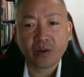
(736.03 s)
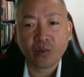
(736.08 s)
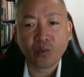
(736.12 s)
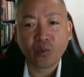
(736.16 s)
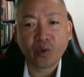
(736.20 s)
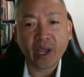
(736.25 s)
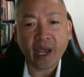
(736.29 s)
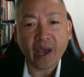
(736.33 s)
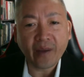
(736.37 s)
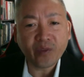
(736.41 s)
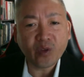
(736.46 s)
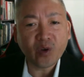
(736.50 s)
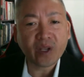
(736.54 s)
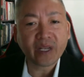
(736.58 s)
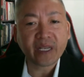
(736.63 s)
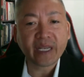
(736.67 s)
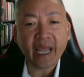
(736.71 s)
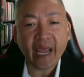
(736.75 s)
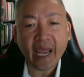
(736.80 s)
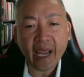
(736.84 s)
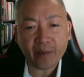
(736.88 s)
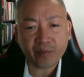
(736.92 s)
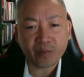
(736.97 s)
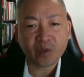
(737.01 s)
We have to
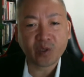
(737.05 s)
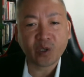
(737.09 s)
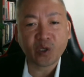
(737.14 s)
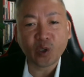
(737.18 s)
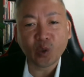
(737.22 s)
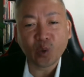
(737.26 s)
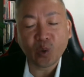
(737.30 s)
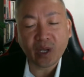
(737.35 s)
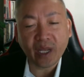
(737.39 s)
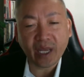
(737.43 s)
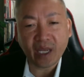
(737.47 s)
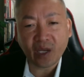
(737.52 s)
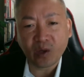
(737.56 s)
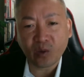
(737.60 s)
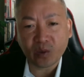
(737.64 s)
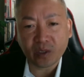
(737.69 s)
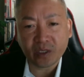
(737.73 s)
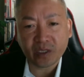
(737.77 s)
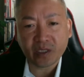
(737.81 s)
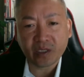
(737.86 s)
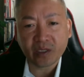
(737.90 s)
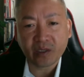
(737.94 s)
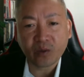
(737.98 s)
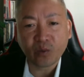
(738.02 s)
adapt to new
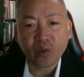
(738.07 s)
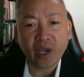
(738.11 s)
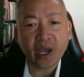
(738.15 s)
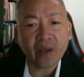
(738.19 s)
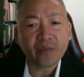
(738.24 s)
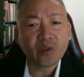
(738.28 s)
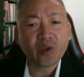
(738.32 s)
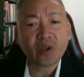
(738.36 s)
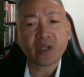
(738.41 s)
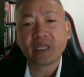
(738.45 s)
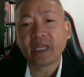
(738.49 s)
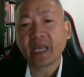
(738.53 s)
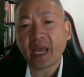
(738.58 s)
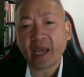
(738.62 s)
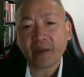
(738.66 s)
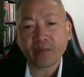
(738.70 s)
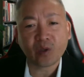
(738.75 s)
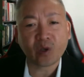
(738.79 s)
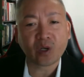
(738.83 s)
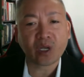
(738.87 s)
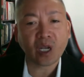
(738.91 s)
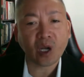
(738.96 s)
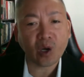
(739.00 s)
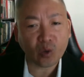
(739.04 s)
language. We have to
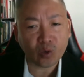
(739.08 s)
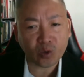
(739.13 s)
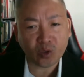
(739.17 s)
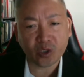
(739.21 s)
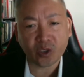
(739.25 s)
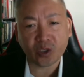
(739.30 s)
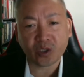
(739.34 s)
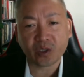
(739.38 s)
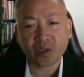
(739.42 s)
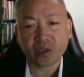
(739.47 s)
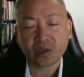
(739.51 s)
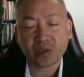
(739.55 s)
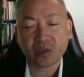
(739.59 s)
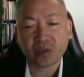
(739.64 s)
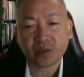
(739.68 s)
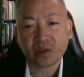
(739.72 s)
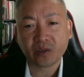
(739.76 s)
adapt to culture